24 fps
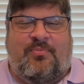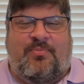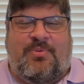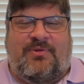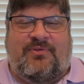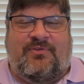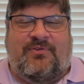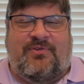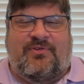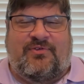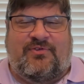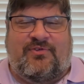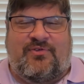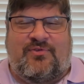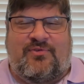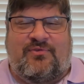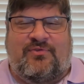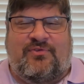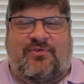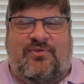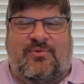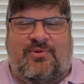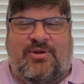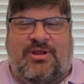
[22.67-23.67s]
the business
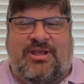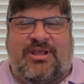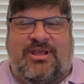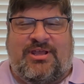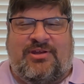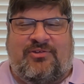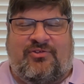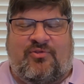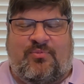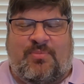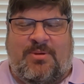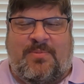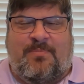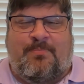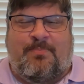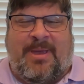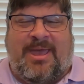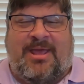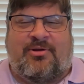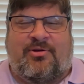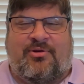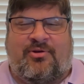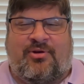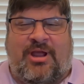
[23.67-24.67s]
news you need to be
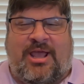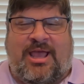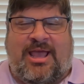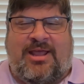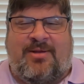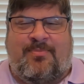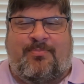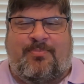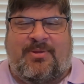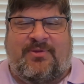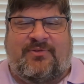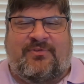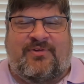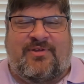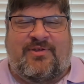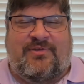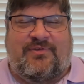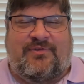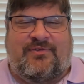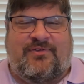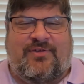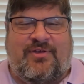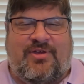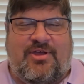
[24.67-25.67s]
better at
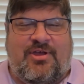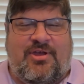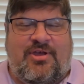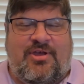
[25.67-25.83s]
business.